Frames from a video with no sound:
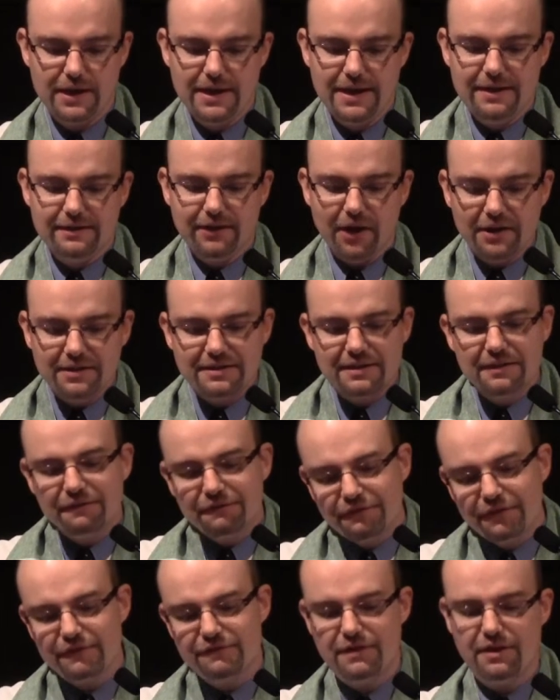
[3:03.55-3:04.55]

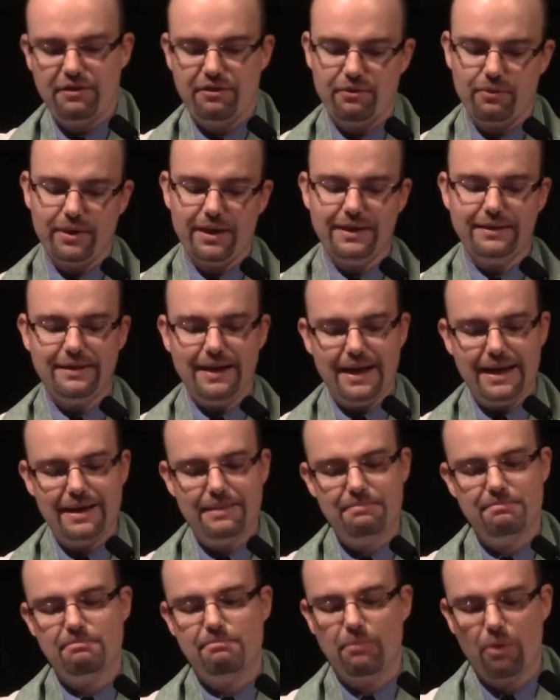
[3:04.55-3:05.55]
1953, Dean
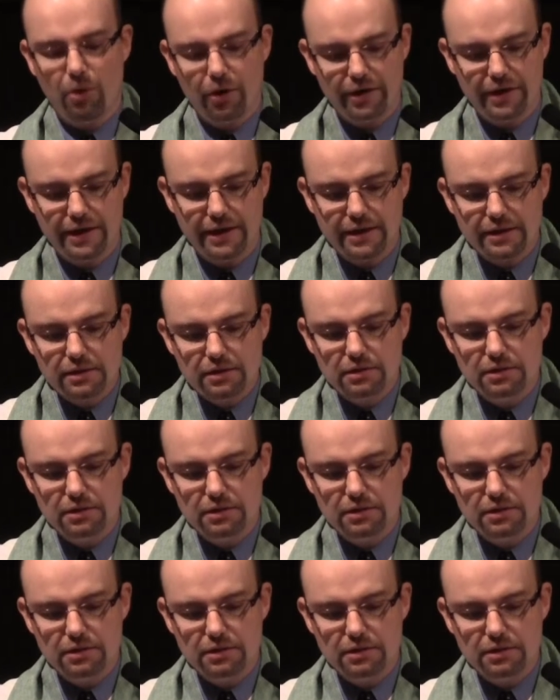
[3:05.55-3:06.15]
Martin.